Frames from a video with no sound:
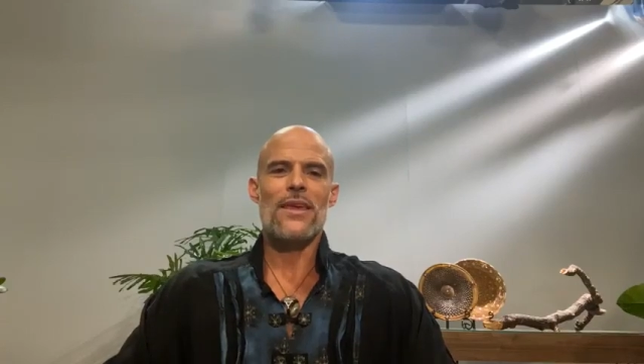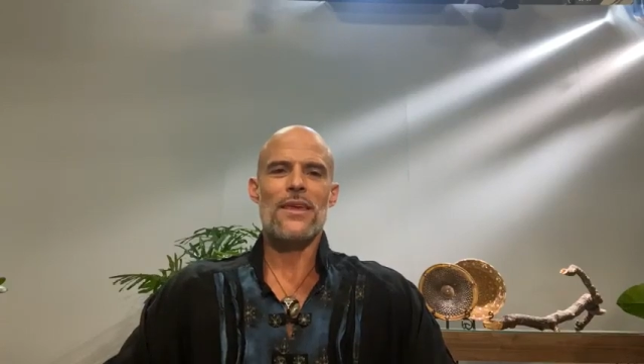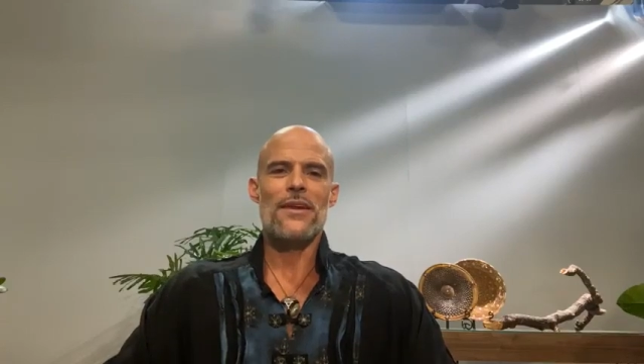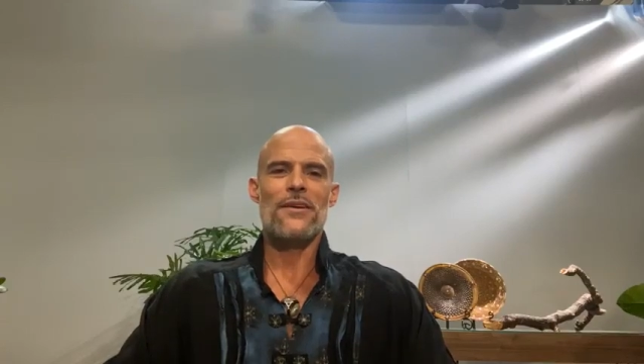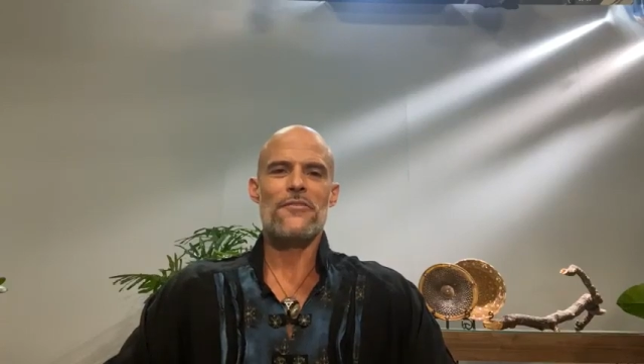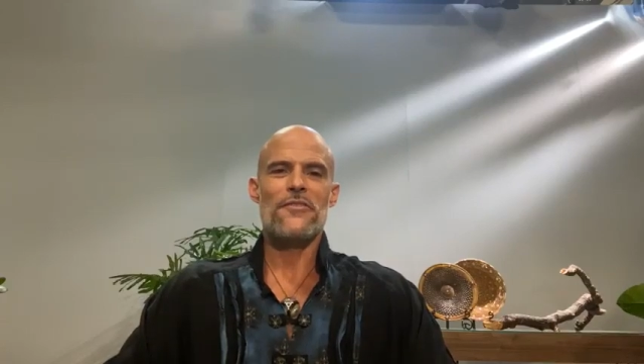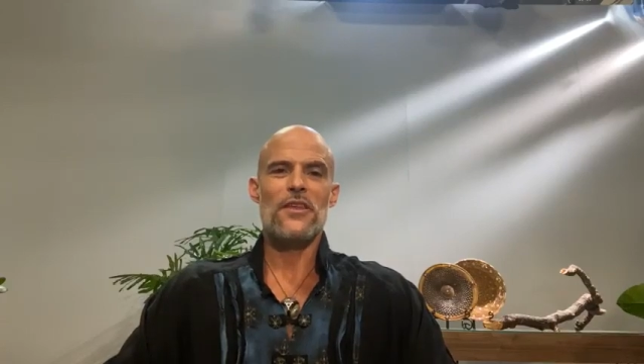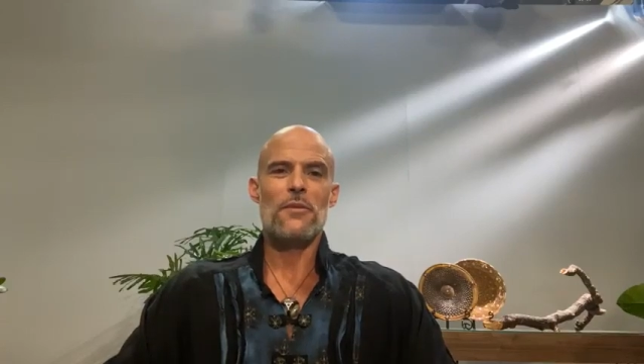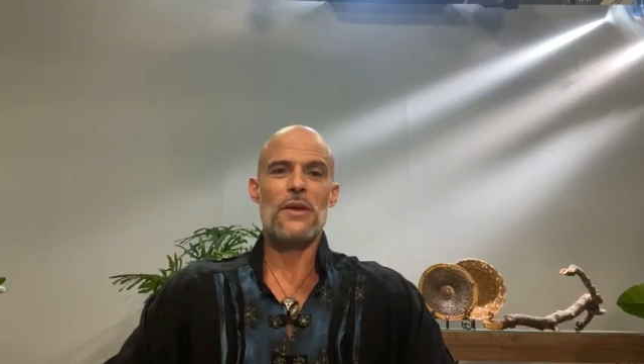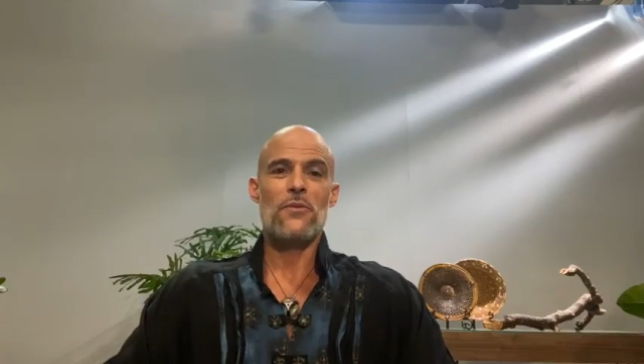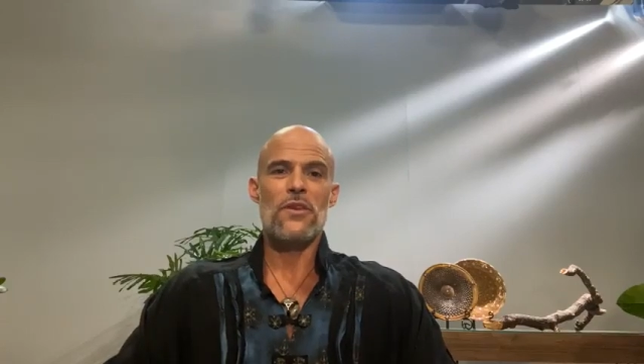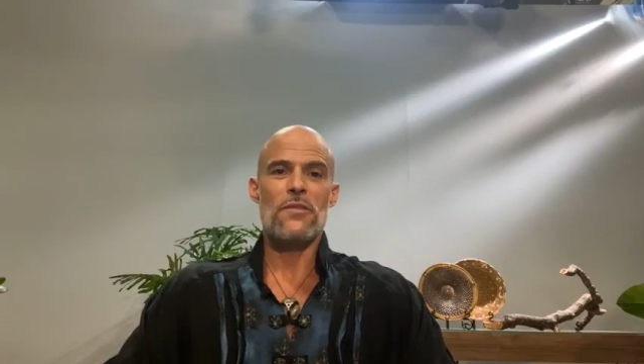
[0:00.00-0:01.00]
Here
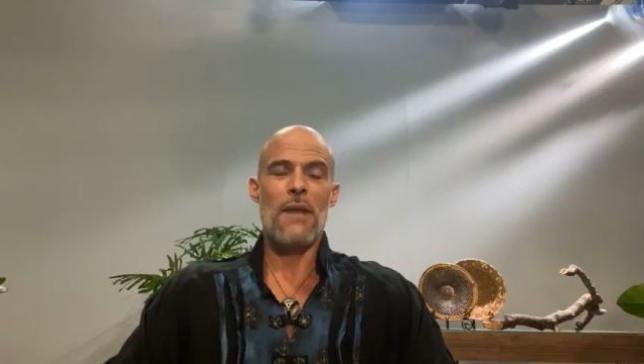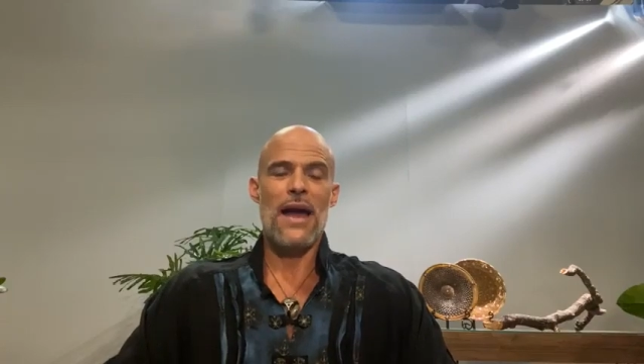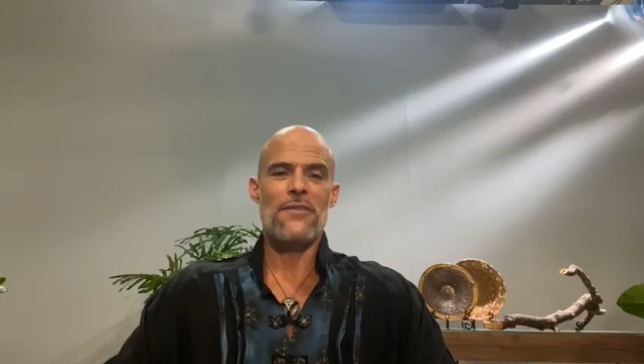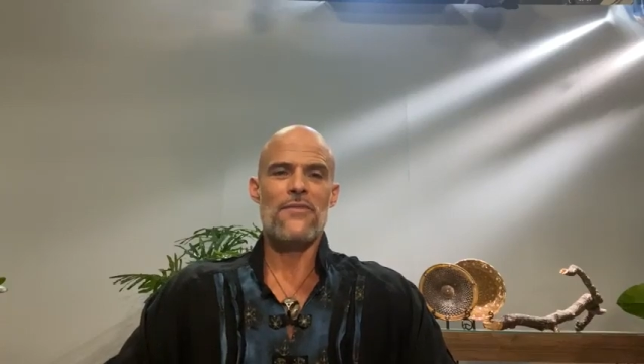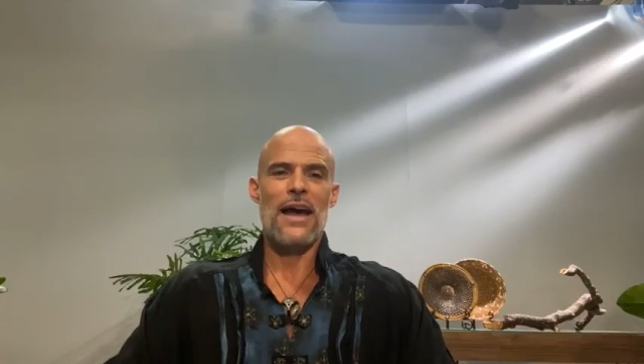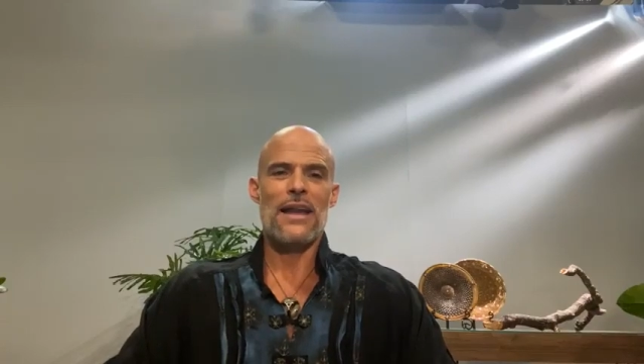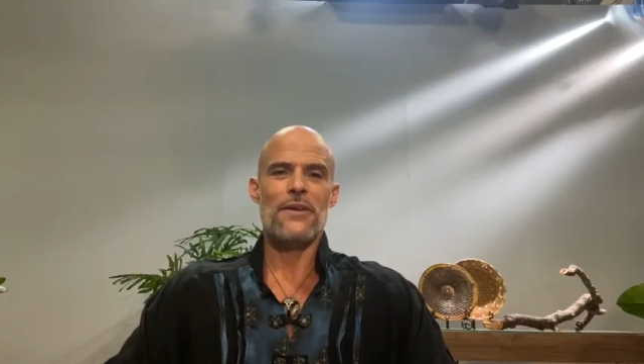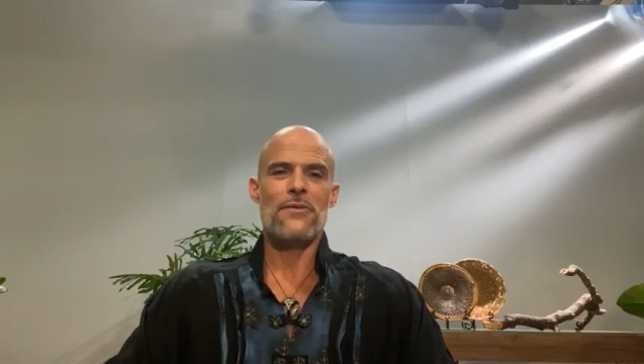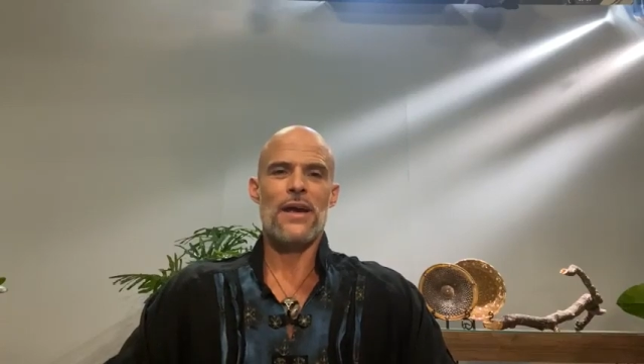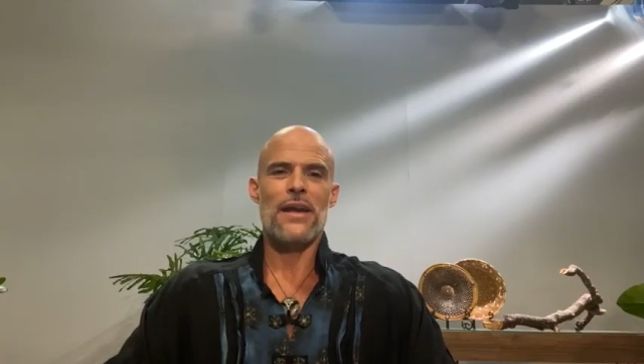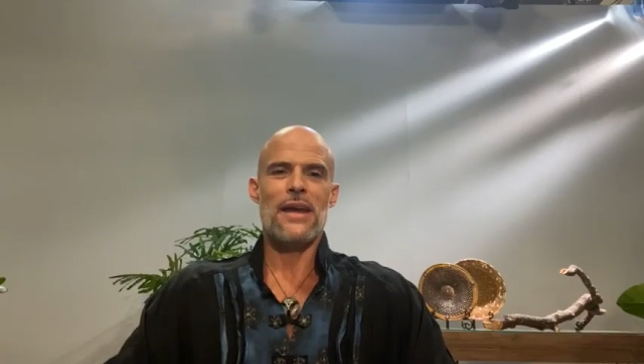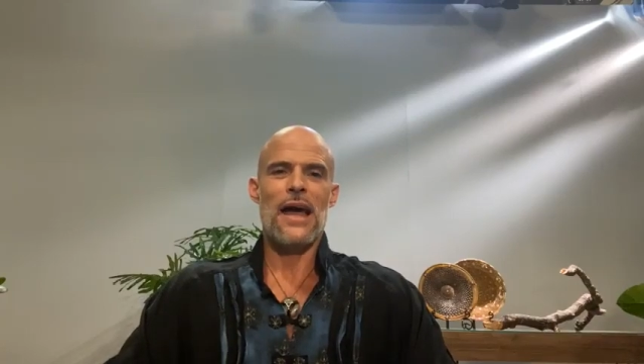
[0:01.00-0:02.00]
filming with Mind Valley
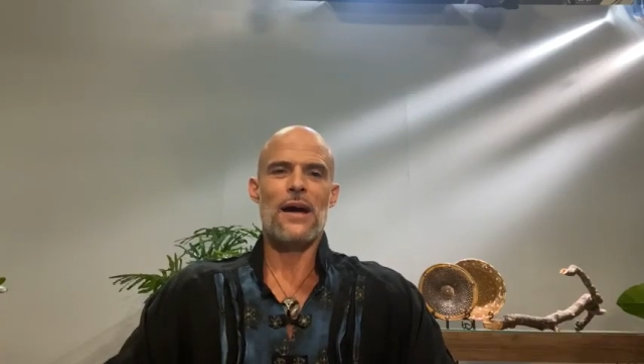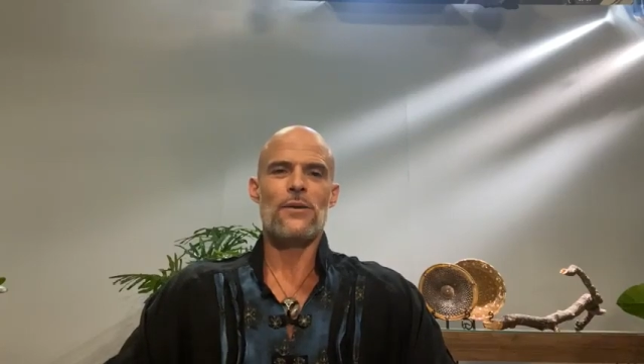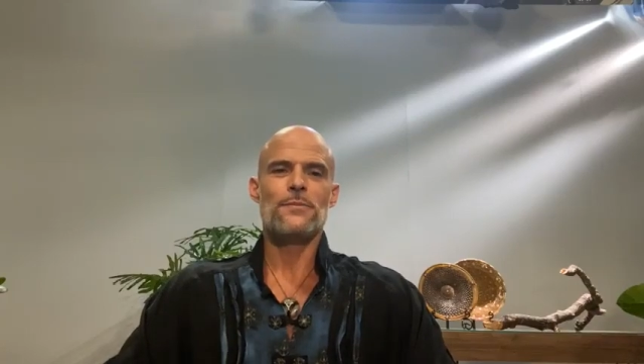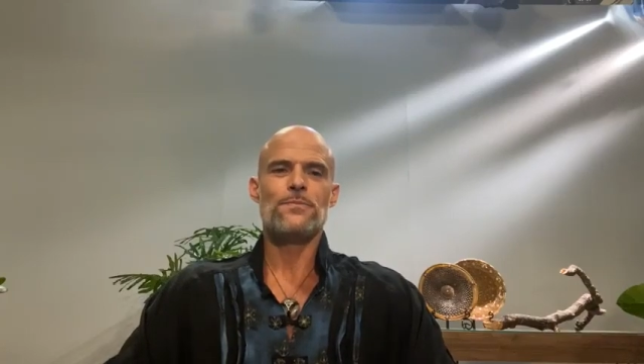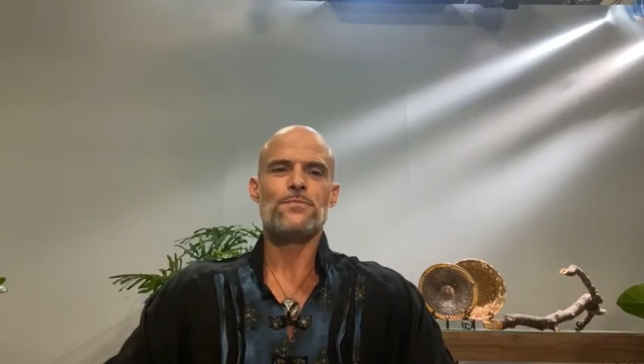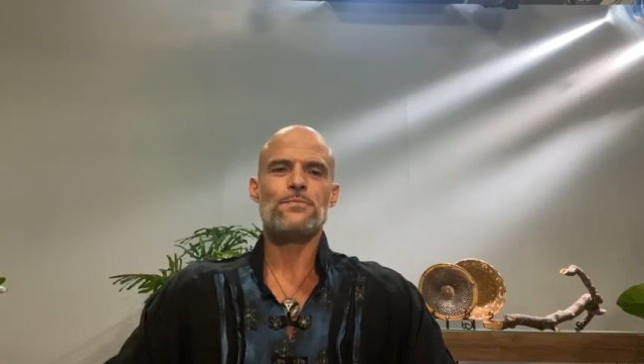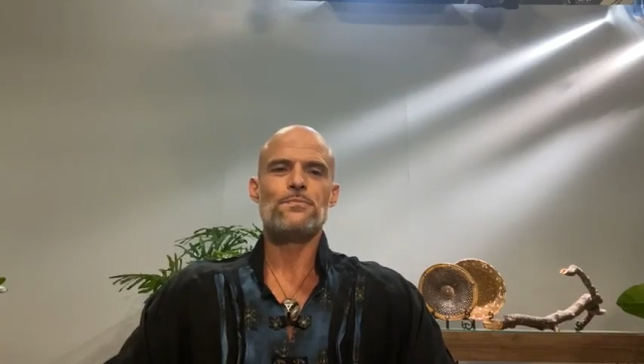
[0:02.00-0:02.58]
right now.